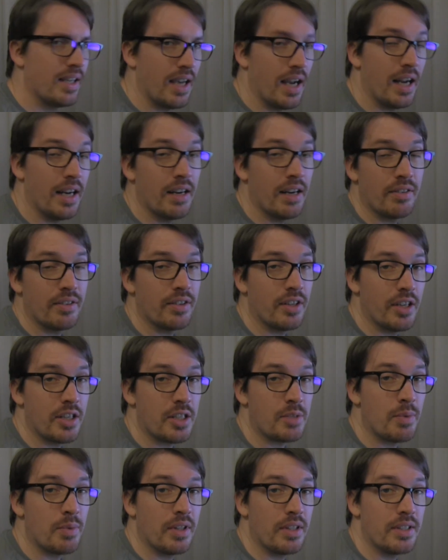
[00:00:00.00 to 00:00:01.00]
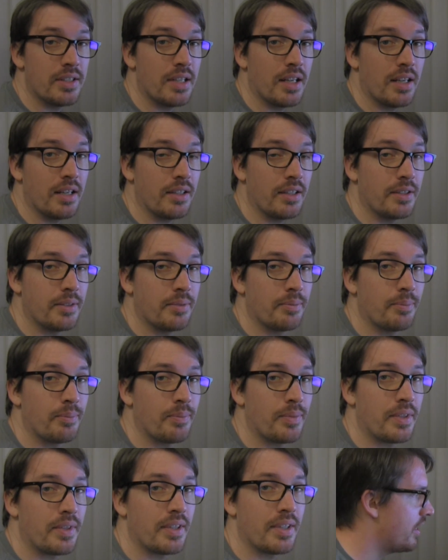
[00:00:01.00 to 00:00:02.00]
I never know how to spell aesthetic.
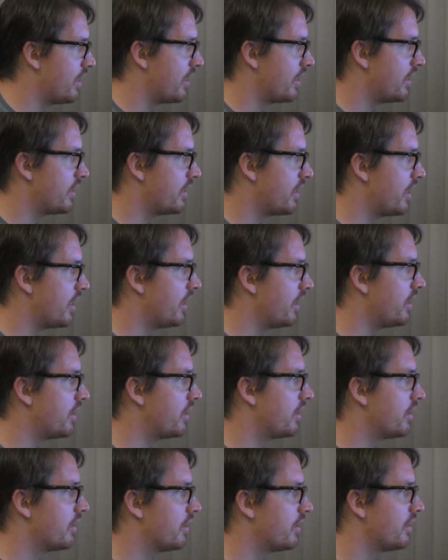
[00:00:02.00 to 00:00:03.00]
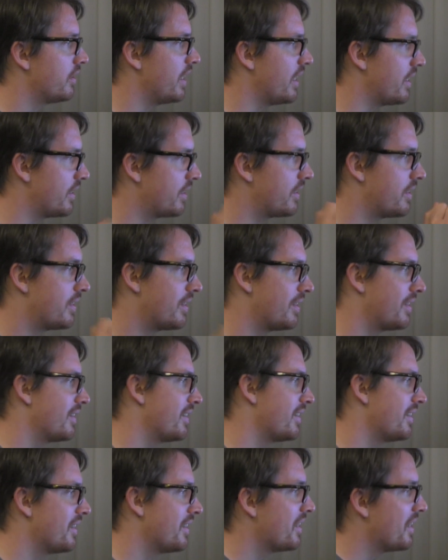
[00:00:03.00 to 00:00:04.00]
Aesthetic, yes.
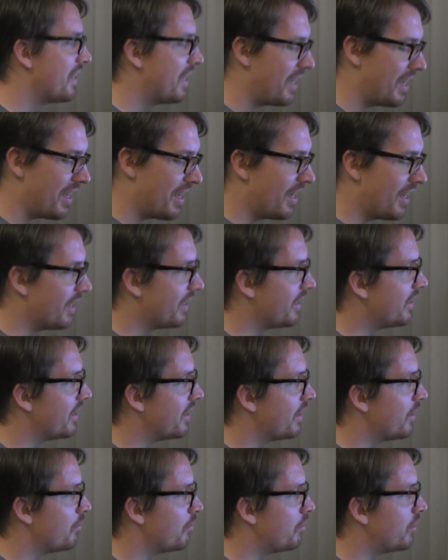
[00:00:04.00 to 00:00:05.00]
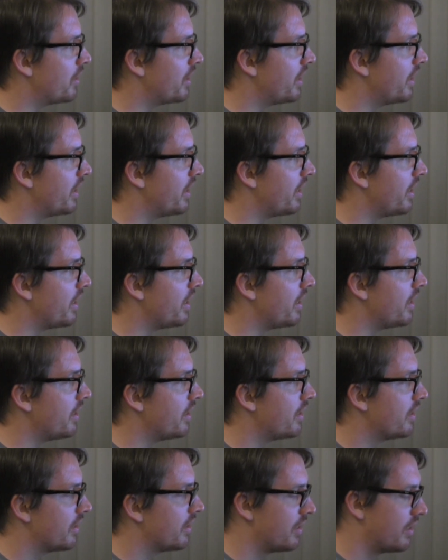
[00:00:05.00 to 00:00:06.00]
Gameplay,
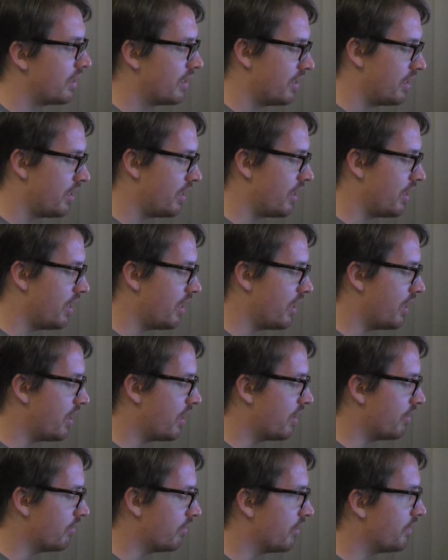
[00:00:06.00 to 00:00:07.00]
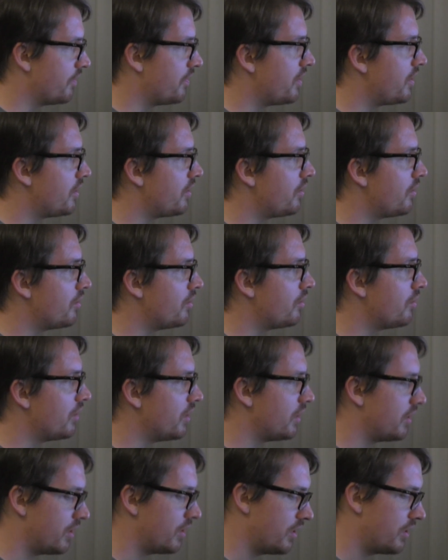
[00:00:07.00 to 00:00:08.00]
review,
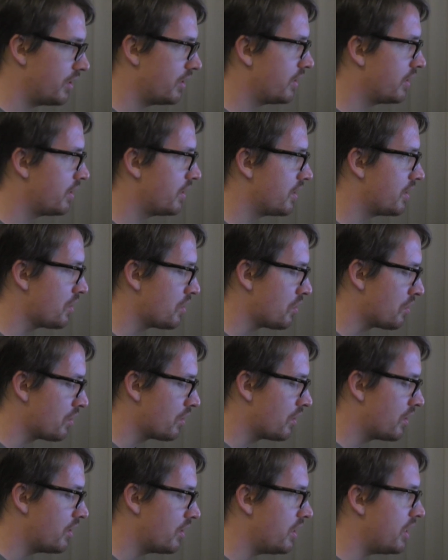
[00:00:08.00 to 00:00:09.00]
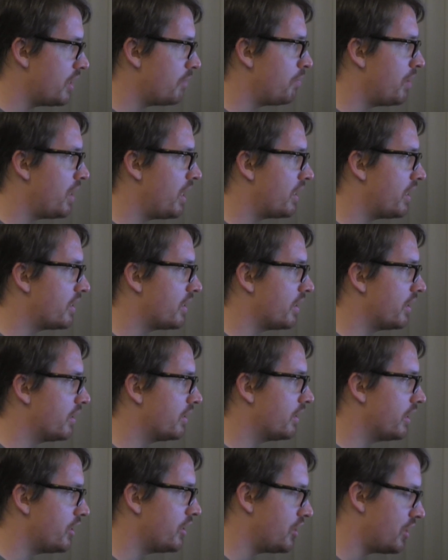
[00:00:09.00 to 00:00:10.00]
nitpicks and
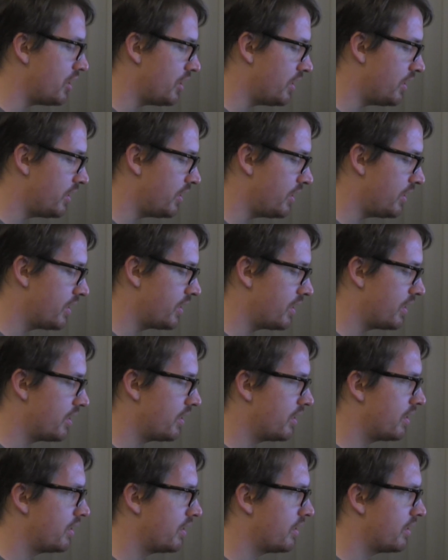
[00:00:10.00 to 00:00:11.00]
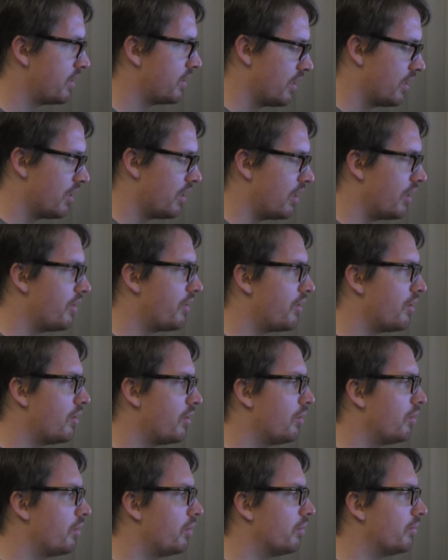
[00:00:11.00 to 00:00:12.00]
glitches.
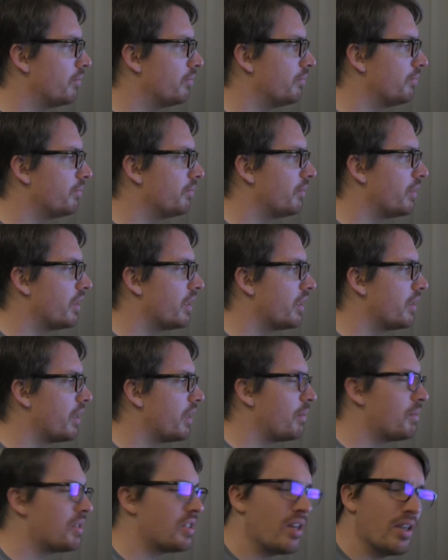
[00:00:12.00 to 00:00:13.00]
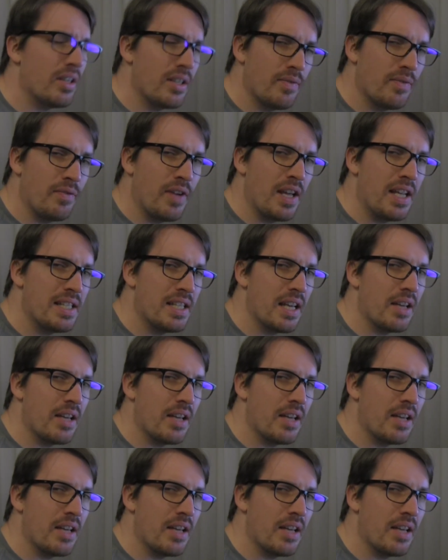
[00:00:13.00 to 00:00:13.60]
Although, I'm starting to phase